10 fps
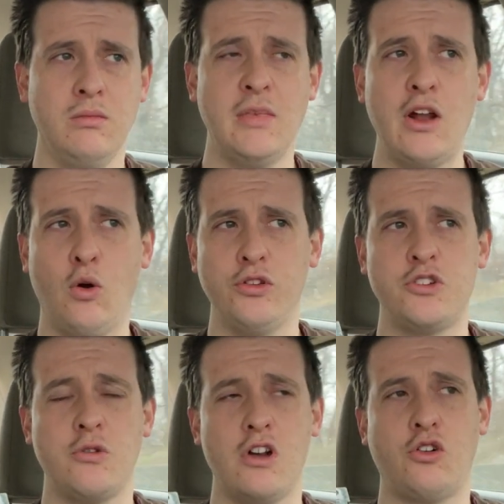that hold
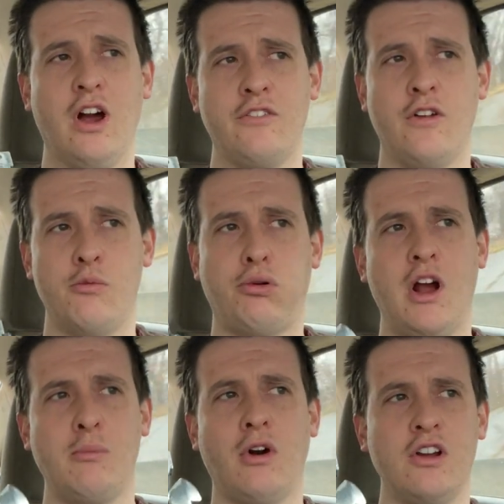a
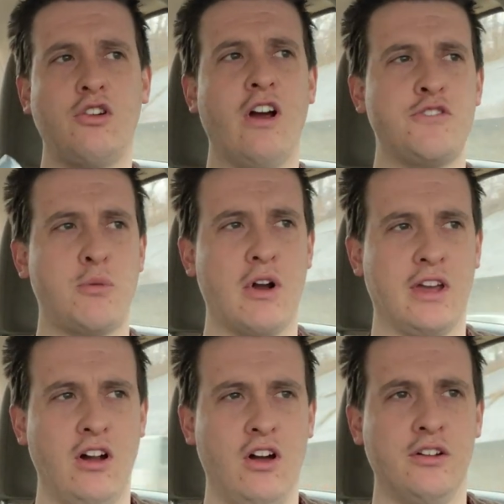primary drive
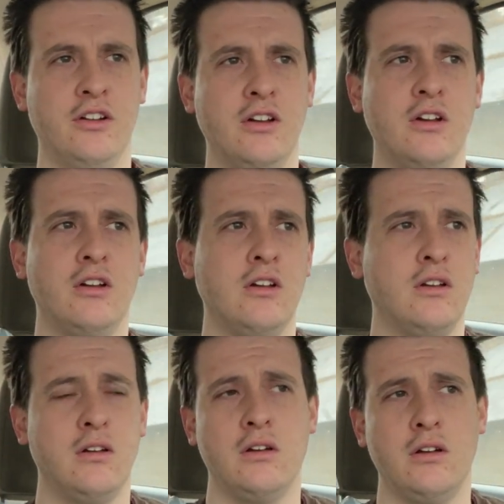sprocket
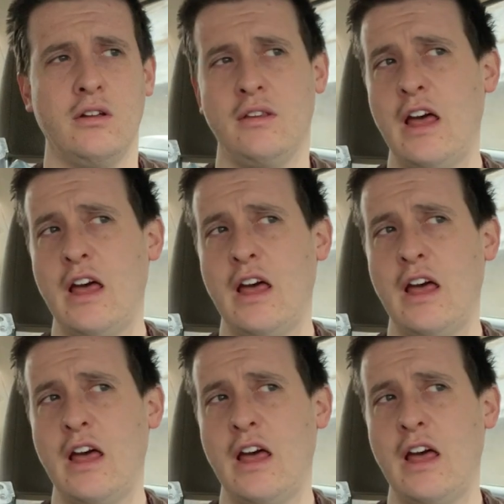on.